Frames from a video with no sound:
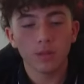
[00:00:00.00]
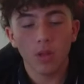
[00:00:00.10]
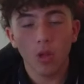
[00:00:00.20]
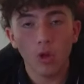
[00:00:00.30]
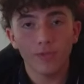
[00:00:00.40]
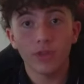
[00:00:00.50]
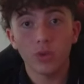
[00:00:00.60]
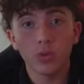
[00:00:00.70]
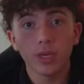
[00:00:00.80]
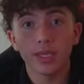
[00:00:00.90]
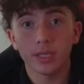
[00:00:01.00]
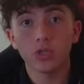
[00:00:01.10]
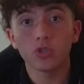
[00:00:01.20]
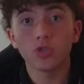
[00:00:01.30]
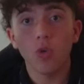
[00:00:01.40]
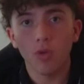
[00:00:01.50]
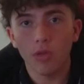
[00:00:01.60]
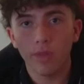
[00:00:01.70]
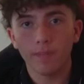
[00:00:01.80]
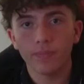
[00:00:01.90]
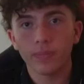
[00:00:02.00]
All you have to do is control them.